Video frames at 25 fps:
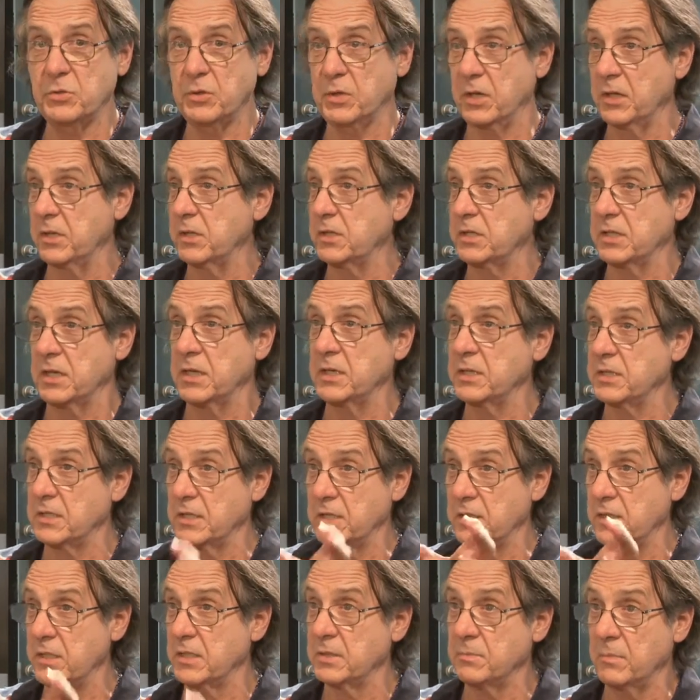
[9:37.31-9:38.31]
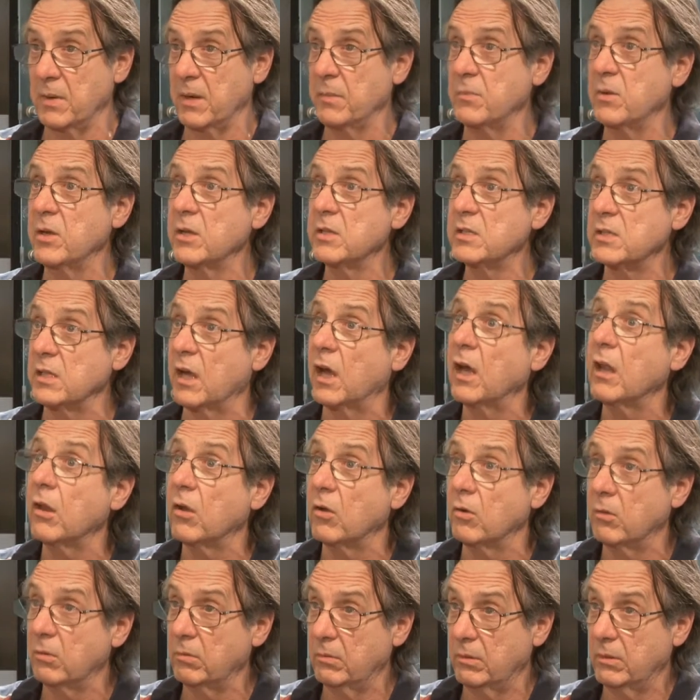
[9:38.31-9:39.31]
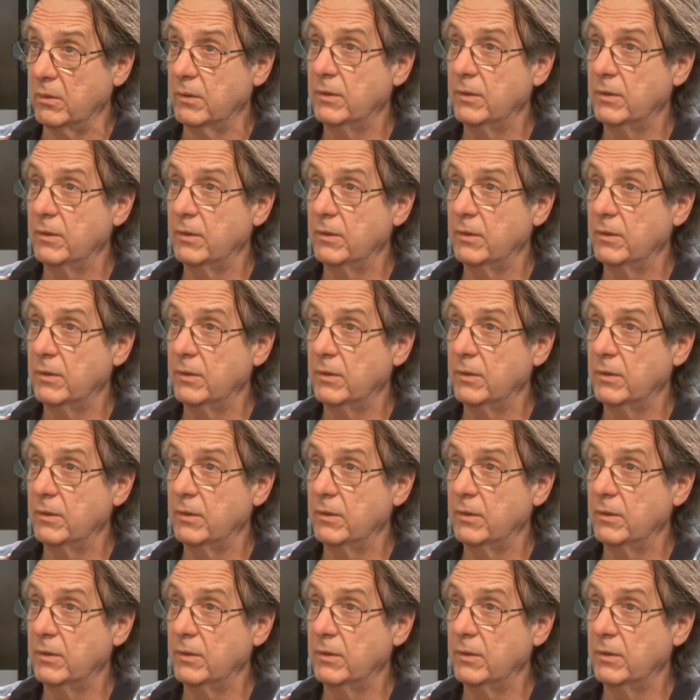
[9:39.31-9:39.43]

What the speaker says: you get a sense that there's maybe a silo.